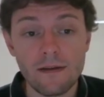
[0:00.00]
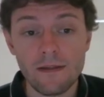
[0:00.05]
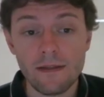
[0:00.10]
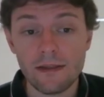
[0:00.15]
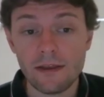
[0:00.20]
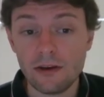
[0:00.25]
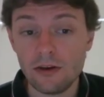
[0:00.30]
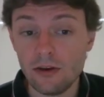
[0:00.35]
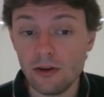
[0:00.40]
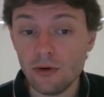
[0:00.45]

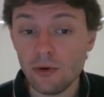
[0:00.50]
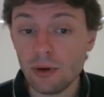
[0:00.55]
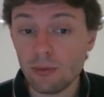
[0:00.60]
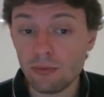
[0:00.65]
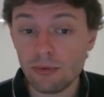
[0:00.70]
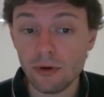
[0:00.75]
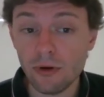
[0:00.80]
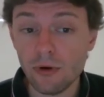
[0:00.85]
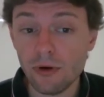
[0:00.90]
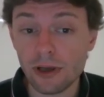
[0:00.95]
The new
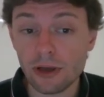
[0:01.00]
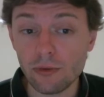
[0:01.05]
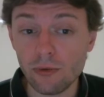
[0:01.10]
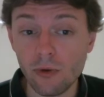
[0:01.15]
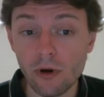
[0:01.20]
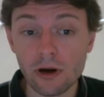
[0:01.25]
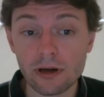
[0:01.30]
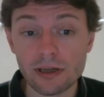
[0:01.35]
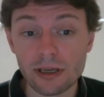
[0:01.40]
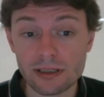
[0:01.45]
employee
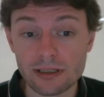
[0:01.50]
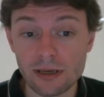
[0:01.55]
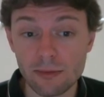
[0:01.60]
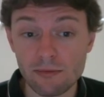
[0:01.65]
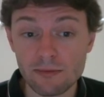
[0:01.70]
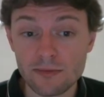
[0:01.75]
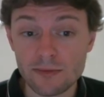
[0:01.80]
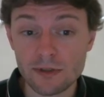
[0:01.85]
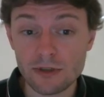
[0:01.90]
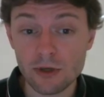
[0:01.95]
worked as
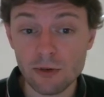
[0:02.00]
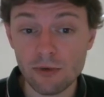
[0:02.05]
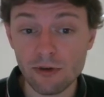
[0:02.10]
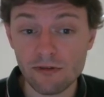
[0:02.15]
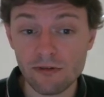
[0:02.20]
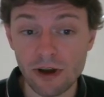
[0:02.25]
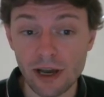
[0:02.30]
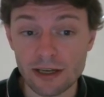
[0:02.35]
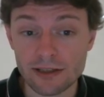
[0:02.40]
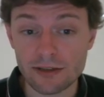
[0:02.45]
a
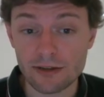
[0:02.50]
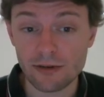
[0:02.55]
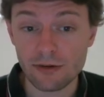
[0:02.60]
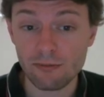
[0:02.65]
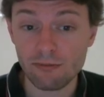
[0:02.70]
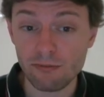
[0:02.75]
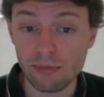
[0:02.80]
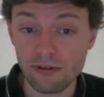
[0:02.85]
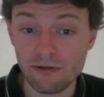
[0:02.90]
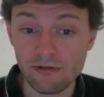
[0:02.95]
supervisor
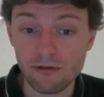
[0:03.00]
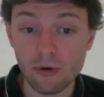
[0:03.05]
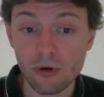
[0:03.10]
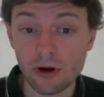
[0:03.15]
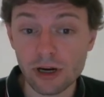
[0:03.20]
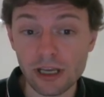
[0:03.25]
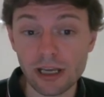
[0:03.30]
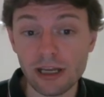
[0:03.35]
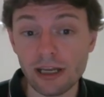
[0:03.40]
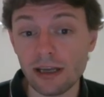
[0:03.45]

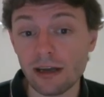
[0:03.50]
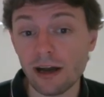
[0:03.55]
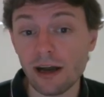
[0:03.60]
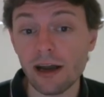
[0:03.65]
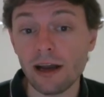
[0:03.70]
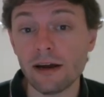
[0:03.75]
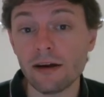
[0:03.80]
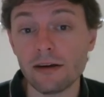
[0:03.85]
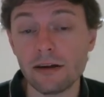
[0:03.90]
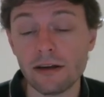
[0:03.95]
before getting
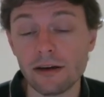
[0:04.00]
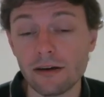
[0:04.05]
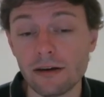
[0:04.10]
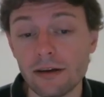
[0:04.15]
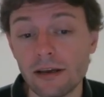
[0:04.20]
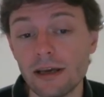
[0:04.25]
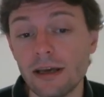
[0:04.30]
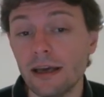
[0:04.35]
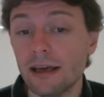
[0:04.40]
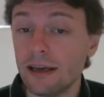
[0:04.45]
hired here.
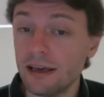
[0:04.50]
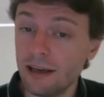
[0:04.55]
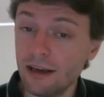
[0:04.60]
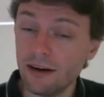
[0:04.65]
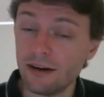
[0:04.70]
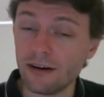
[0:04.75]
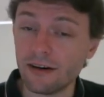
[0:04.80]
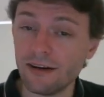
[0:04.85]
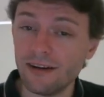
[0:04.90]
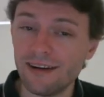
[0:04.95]

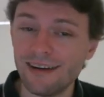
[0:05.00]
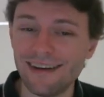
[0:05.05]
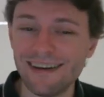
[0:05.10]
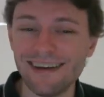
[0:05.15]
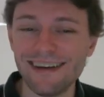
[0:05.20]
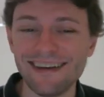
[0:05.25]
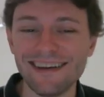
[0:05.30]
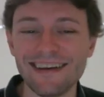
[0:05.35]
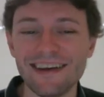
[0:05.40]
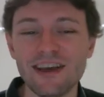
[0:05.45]
Here,
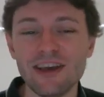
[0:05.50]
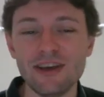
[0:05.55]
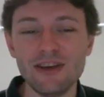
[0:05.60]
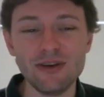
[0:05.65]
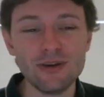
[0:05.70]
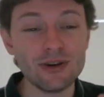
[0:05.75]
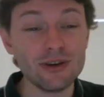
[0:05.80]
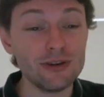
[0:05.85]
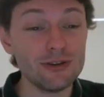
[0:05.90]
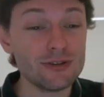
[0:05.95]

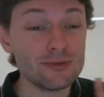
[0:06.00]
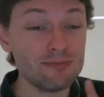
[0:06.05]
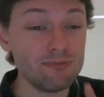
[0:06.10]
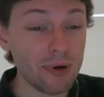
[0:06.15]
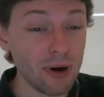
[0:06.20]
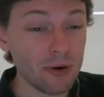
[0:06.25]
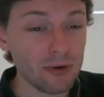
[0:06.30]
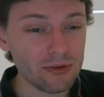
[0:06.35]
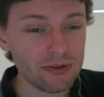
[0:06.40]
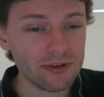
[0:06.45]
you can use
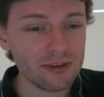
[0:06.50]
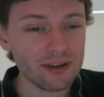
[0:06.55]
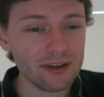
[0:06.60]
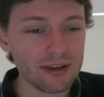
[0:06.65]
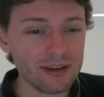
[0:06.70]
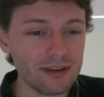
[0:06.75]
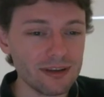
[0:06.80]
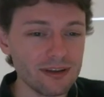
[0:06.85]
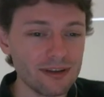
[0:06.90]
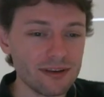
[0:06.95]
both
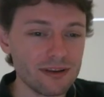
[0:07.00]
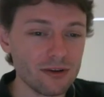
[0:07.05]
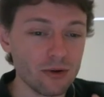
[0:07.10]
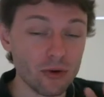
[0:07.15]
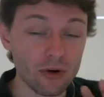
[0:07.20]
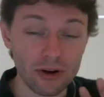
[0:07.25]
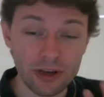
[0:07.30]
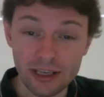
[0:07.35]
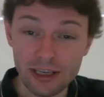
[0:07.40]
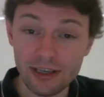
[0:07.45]

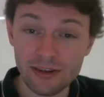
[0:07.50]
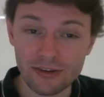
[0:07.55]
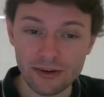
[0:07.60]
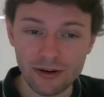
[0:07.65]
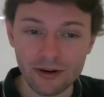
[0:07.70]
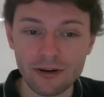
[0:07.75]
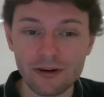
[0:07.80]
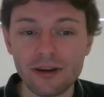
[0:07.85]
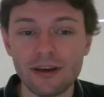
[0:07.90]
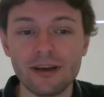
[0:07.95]
or
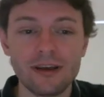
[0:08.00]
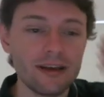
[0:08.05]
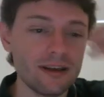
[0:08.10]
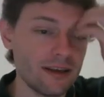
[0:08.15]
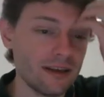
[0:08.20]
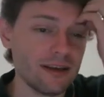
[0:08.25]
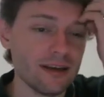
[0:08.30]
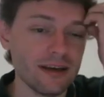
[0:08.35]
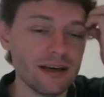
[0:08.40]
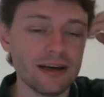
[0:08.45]
either
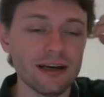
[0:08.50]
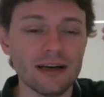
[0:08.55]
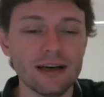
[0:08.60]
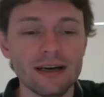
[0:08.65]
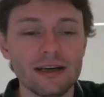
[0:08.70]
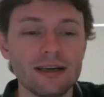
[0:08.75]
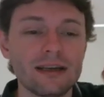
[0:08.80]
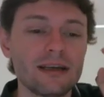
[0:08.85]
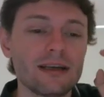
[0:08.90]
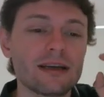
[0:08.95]

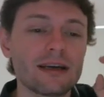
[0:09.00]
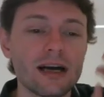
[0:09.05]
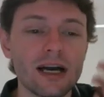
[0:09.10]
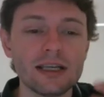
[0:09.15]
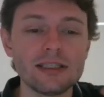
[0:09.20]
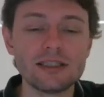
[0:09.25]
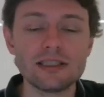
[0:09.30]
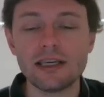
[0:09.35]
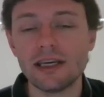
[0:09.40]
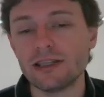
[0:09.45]

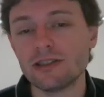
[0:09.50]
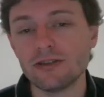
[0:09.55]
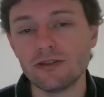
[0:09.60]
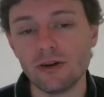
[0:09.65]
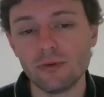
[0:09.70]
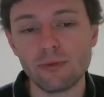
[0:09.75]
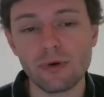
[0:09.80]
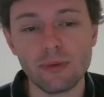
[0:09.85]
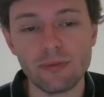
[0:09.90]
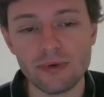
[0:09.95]
conjugation
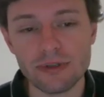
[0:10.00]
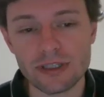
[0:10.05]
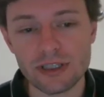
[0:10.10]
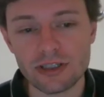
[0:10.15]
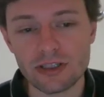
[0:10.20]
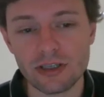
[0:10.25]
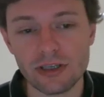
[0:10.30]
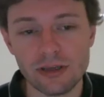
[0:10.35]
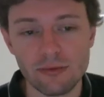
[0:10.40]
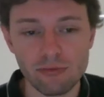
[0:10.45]
or
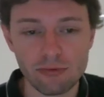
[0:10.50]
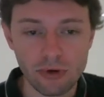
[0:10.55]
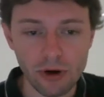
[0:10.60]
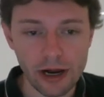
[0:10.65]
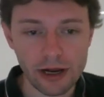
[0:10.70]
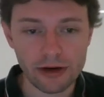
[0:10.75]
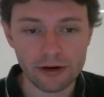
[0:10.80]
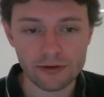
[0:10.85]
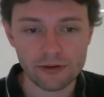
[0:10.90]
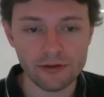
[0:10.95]
preposition
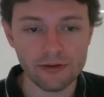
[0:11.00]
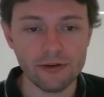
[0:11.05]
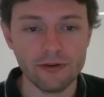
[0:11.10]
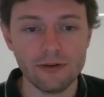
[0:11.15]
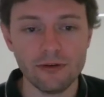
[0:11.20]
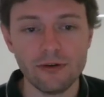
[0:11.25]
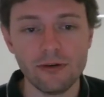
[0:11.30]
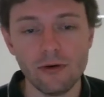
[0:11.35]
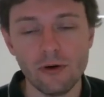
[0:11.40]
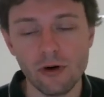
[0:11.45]
prior
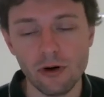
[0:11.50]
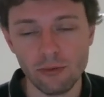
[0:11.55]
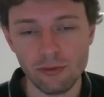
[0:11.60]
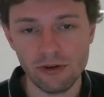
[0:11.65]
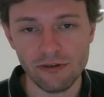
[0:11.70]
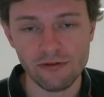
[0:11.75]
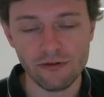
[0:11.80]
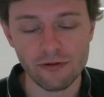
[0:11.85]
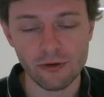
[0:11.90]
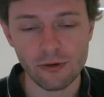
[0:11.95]
to or
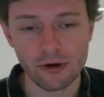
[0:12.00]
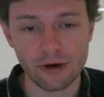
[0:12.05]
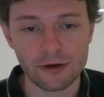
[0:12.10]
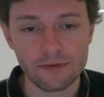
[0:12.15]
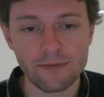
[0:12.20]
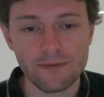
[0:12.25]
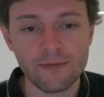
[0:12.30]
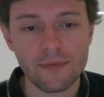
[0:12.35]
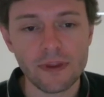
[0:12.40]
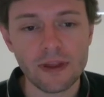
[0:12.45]
before.
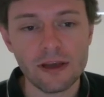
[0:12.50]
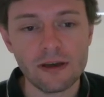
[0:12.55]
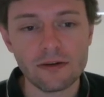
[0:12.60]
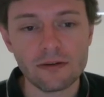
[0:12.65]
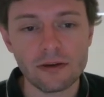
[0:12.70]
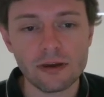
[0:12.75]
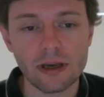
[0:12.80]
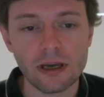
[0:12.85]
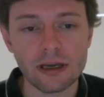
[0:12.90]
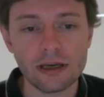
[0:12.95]

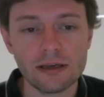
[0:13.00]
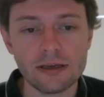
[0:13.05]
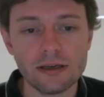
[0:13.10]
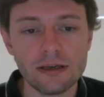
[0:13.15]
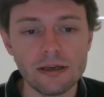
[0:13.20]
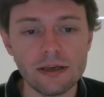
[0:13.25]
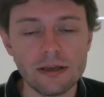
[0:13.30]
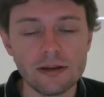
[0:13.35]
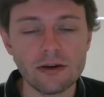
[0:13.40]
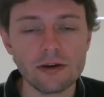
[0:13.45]
Okay.
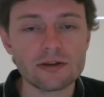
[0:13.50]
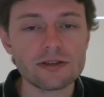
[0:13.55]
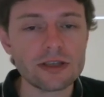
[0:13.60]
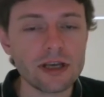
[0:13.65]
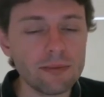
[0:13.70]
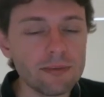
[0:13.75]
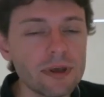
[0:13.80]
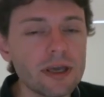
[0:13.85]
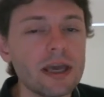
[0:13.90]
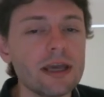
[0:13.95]
There are
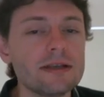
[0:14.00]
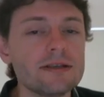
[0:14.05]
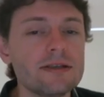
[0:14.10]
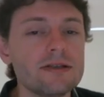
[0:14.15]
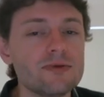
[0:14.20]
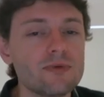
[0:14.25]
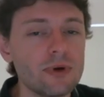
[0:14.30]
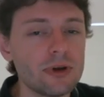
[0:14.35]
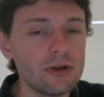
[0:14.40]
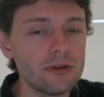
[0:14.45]
some
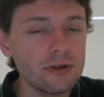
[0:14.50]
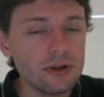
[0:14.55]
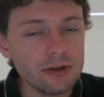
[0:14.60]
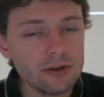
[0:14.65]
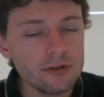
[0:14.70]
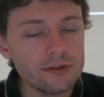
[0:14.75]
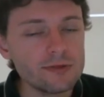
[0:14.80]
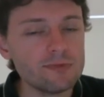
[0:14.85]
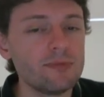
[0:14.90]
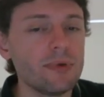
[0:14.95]
cases where you can
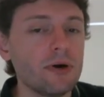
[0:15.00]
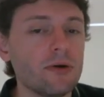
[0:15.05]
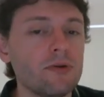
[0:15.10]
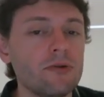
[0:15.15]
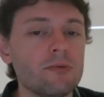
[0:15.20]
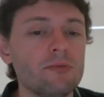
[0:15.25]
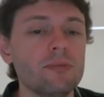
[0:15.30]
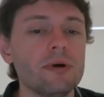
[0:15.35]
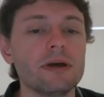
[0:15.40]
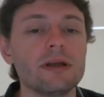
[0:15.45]
use
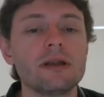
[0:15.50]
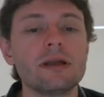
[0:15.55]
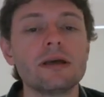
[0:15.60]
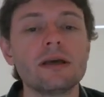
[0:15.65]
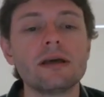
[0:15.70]
both, but you